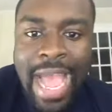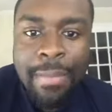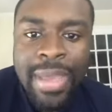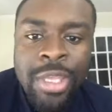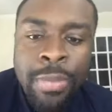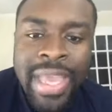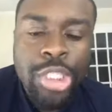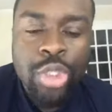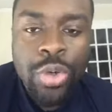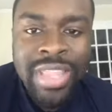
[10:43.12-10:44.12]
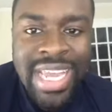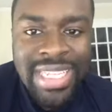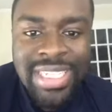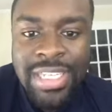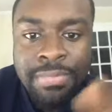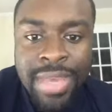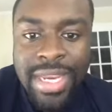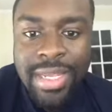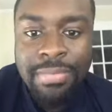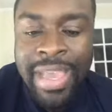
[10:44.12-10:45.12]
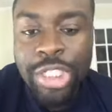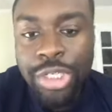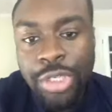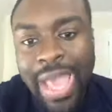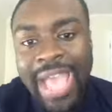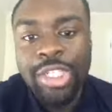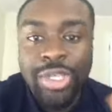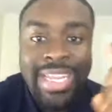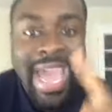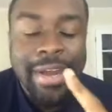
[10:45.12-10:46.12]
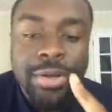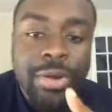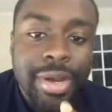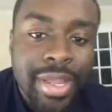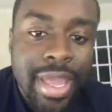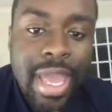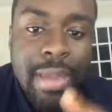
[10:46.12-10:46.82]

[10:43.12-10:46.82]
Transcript: app and you make sure that it's submitted. Make sure you add your category.